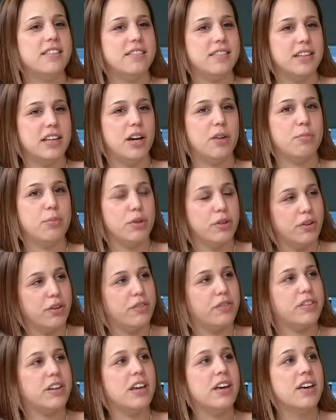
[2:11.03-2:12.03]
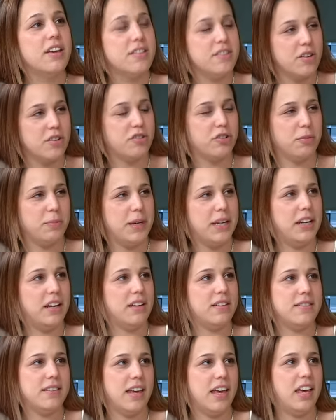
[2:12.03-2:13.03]
SEC approved social
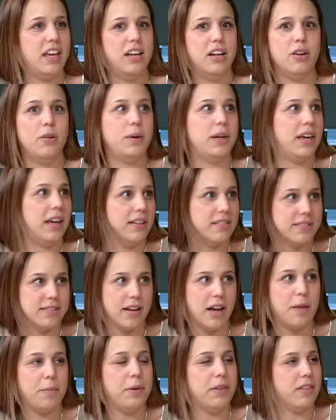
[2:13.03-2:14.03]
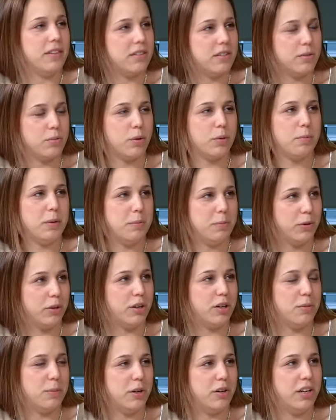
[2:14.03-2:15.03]
media, saying, you know, we can't stop it. This is where people
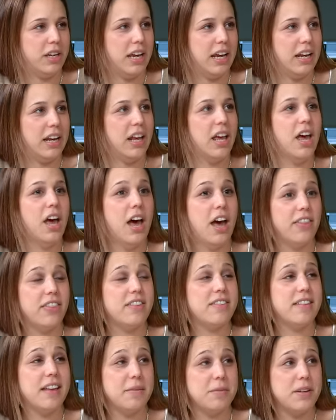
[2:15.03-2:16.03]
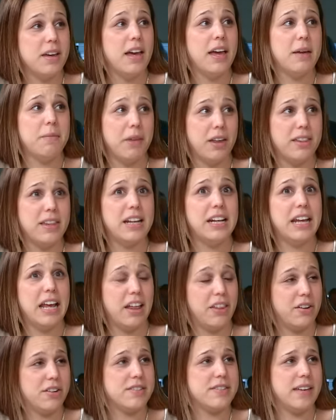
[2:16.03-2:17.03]
are communicating. At the same time, I think
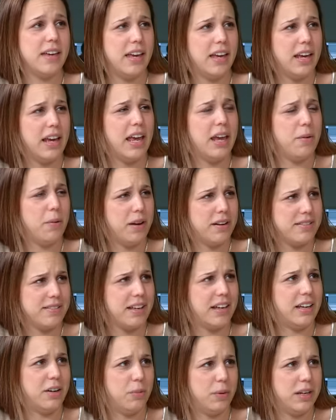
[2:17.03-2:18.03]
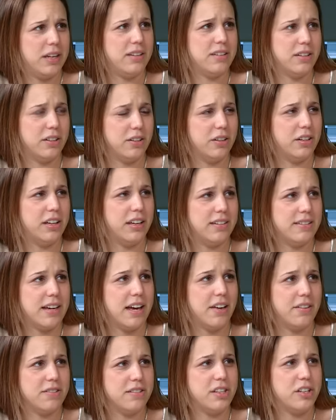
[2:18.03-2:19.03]
now they're saying, hey, wait a second, we need to look into
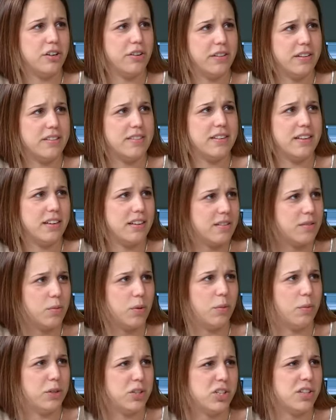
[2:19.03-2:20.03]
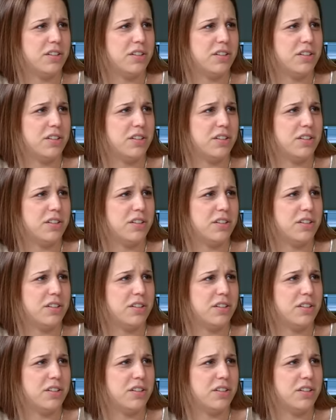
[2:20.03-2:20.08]
how secure this is, what we